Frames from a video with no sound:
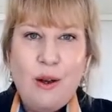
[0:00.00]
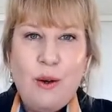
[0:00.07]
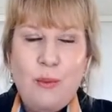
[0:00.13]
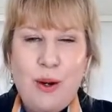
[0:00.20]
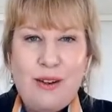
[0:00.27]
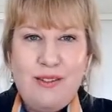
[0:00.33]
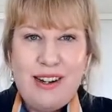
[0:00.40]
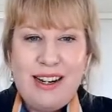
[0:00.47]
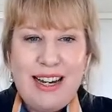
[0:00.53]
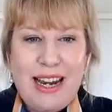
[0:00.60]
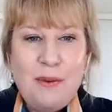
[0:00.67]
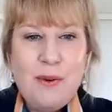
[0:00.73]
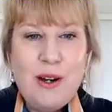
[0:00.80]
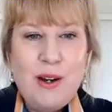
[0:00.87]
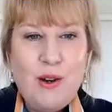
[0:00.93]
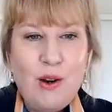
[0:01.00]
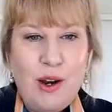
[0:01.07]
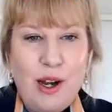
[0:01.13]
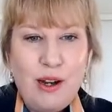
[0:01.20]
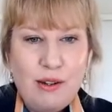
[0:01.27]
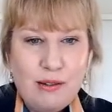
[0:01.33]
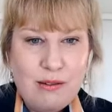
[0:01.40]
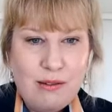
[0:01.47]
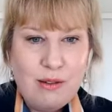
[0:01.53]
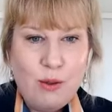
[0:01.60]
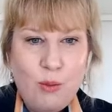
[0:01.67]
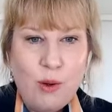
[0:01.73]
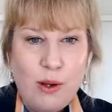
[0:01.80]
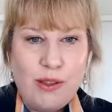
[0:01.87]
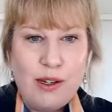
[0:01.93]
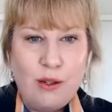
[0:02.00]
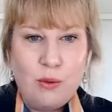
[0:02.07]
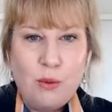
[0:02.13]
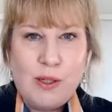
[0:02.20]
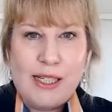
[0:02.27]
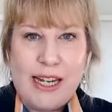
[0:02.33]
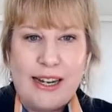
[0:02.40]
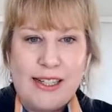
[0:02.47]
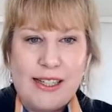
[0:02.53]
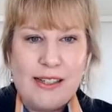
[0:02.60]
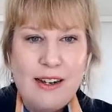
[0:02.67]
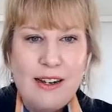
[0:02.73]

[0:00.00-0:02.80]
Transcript: we really want to know what the law says,